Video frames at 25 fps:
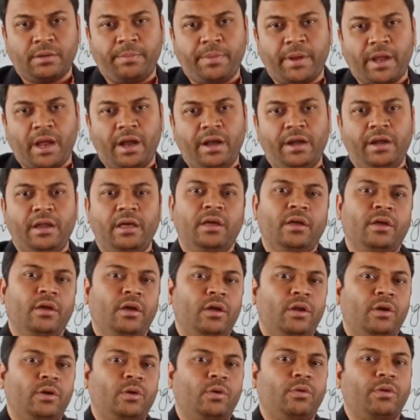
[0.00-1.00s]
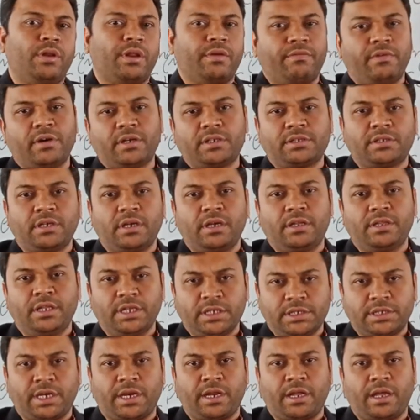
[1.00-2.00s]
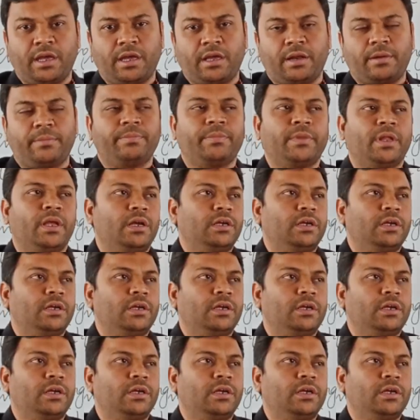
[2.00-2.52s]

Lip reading: behind to reverse the string here.